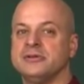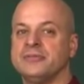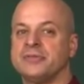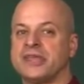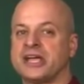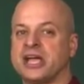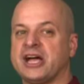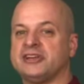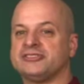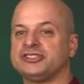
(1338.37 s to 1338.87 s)

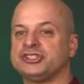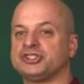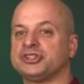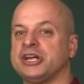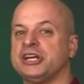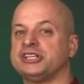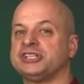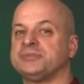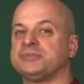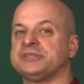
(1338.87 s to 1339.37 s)
The
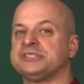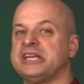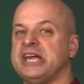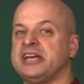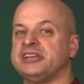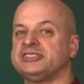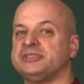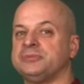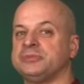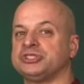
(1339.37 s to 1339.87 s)
concentration of
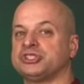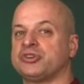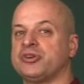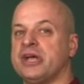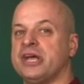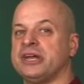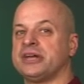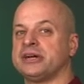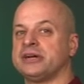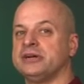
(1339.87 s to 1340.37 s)
potassium is
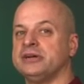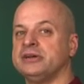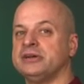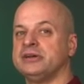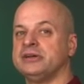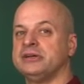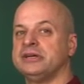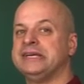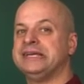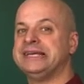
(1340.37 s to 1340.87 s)
greater
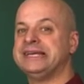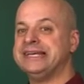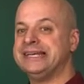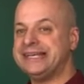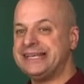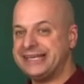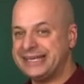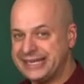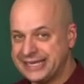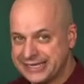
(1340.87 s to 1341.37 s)

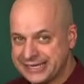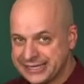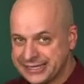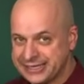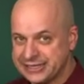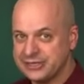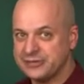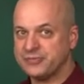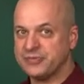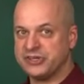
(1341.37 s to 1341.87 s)

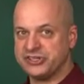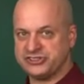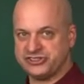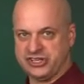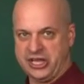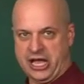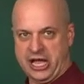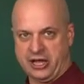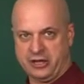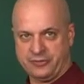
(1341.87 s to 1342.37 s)
in the
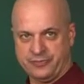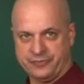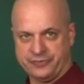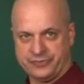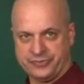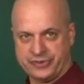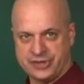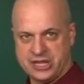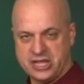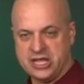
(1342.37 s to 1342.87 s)
cell.
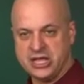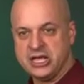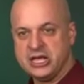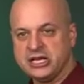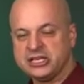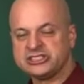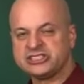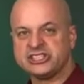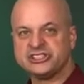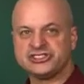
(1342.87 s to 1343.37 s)

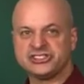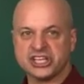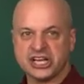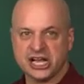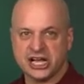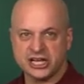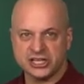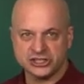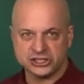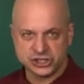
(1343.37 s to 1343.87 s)
Since the
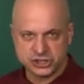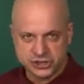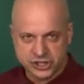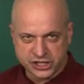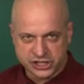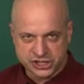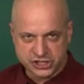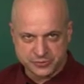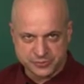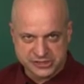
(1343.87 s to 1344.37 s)

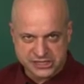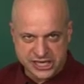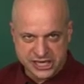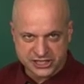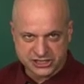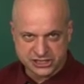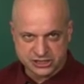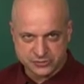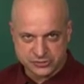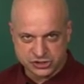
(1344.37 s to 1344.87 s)
concentration of
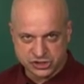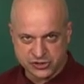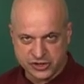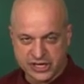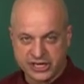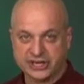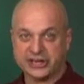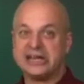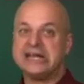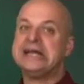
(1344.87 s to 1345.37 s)
potassium is
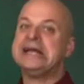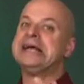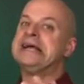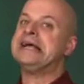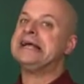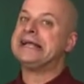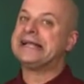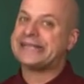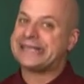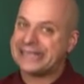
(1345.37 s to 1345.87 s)
greater
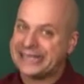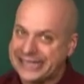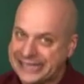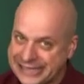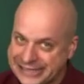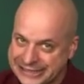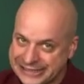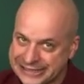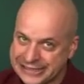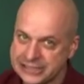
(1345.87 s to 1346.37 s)

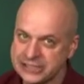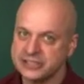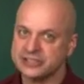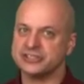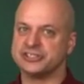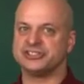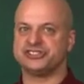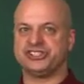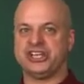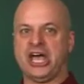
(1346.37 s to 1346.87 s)
in
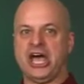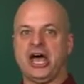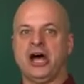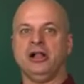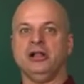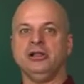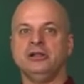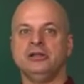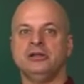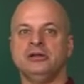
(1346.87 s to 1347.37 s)
the
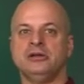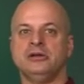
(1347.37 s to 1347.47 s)
cell,